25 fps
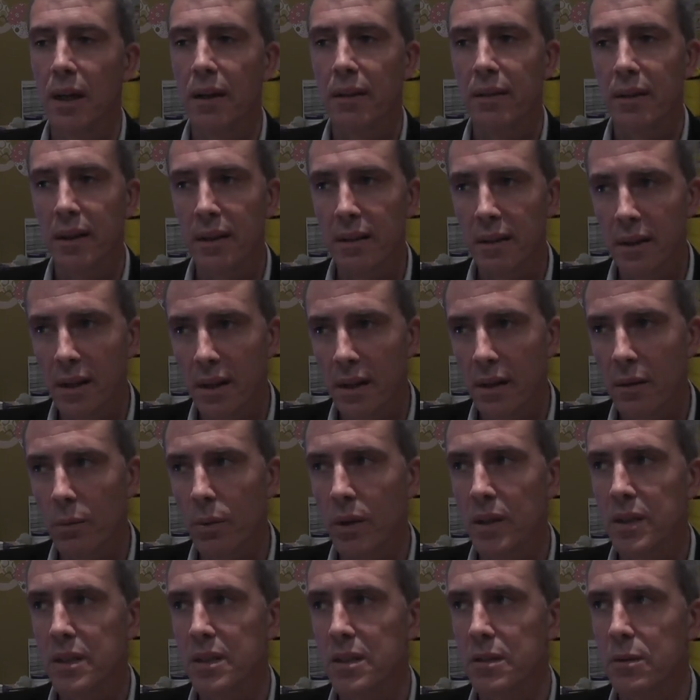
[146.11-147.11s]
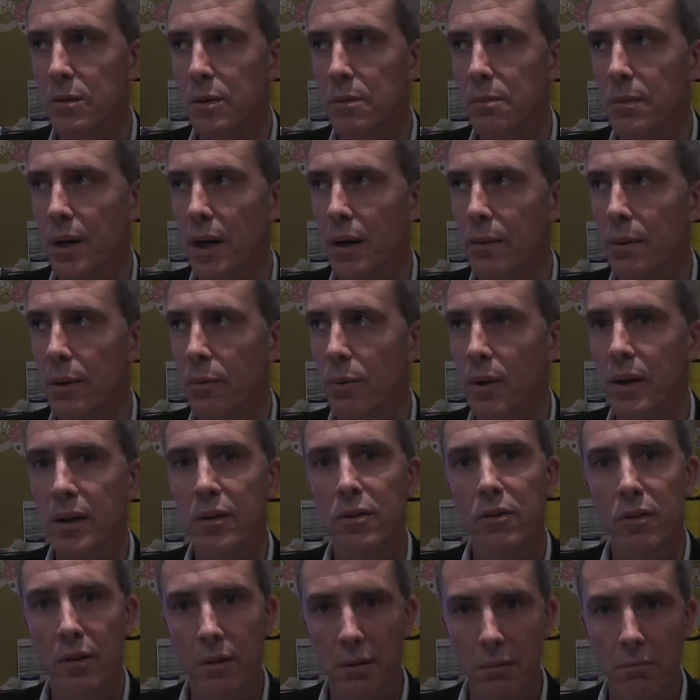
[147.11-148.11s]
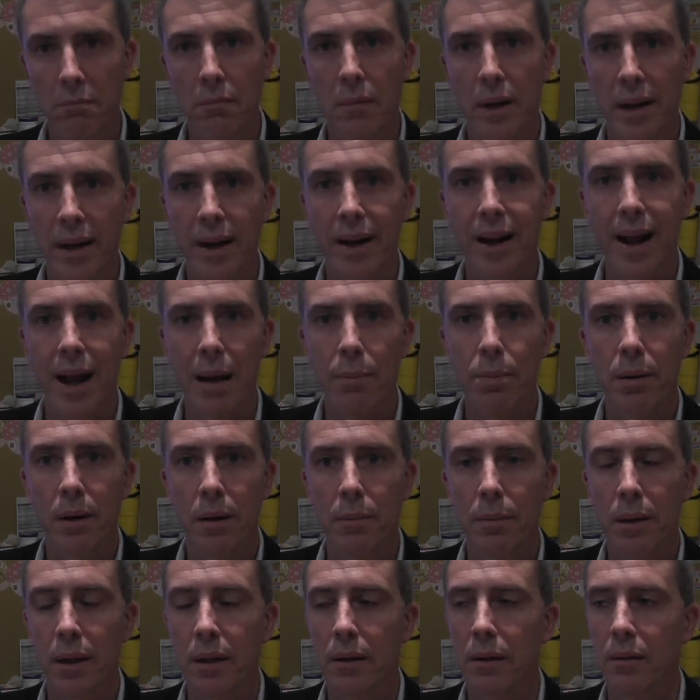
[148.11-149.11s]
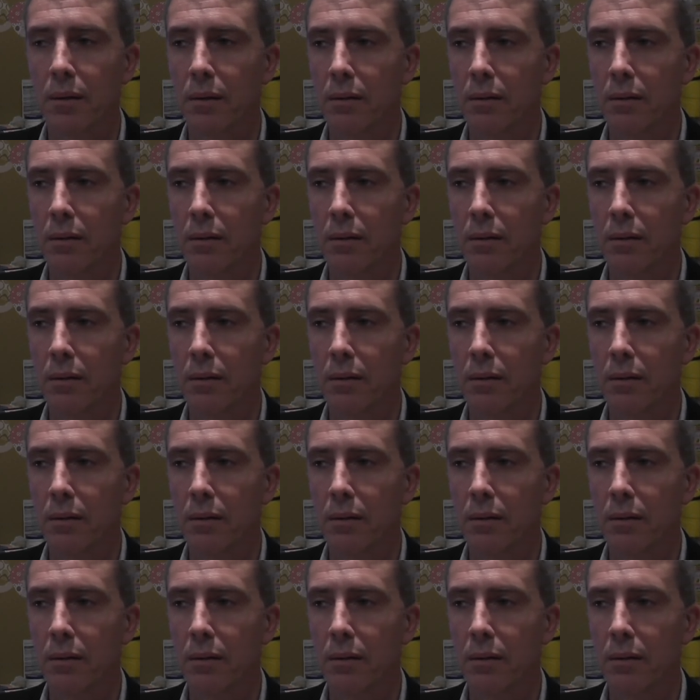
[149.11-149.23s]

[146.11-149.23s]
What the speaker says: then they're the ones that maybe we should let it happen a bit